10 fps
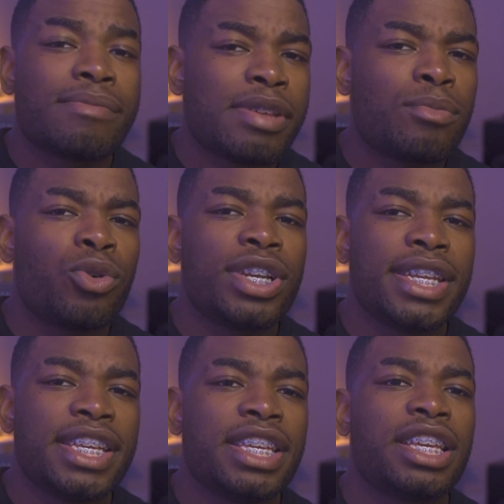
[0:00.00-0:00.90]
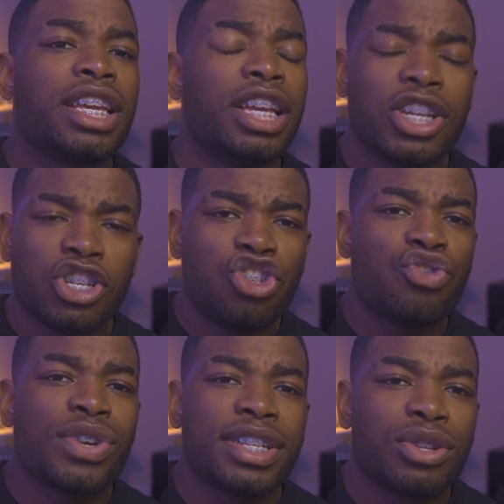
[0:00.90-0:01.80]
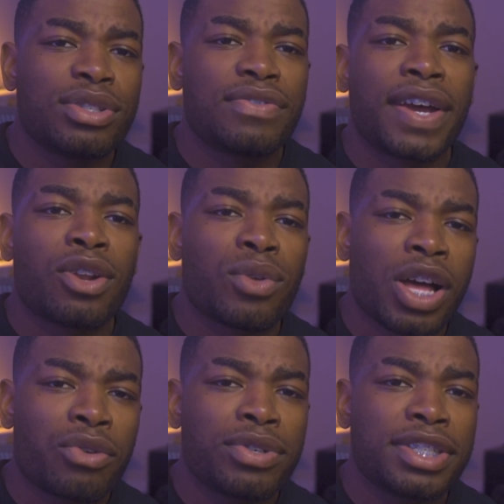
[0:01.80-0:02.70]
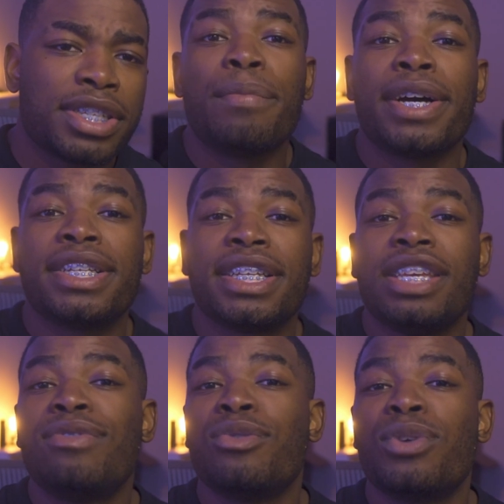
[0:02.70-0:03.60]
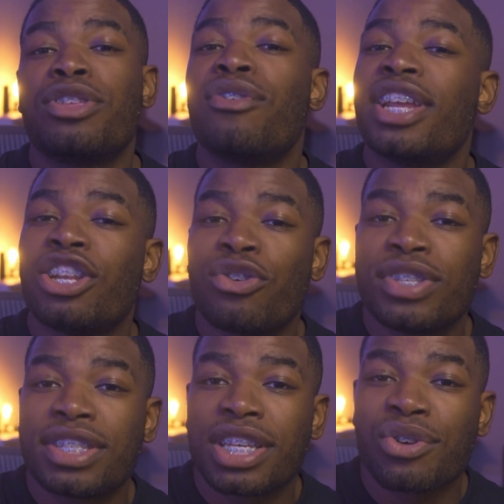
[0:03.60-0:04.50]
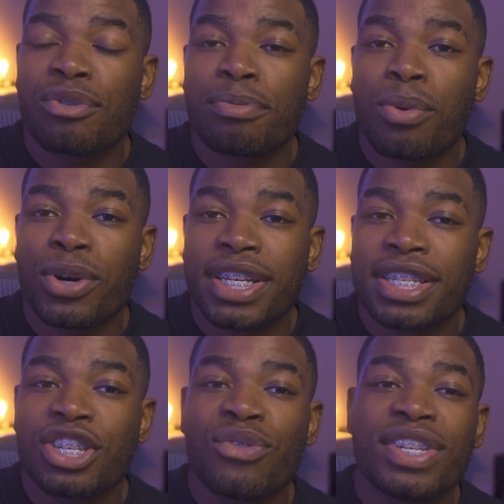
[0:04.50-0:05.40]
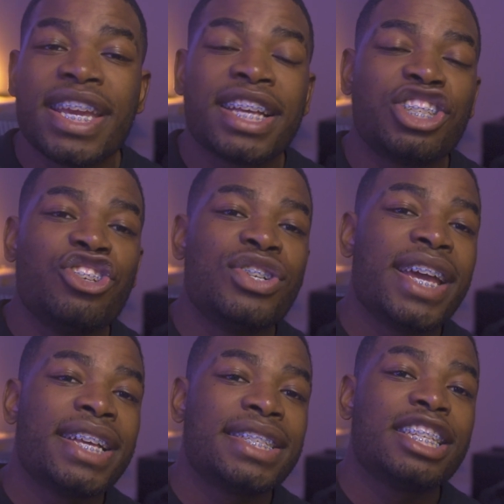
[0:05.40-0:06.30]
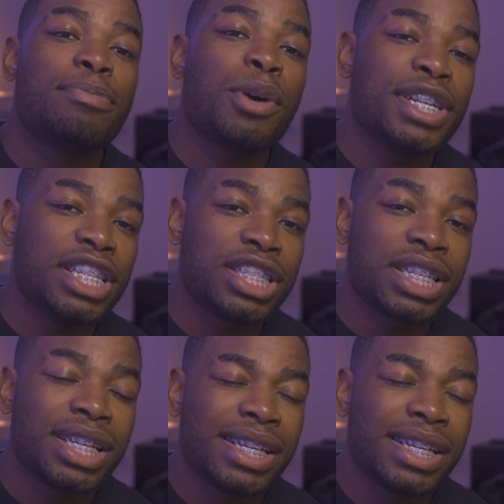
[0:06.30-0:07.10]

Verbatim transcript: a bit more digging during those final hours. But even with great notes, a report is only as good as its polish.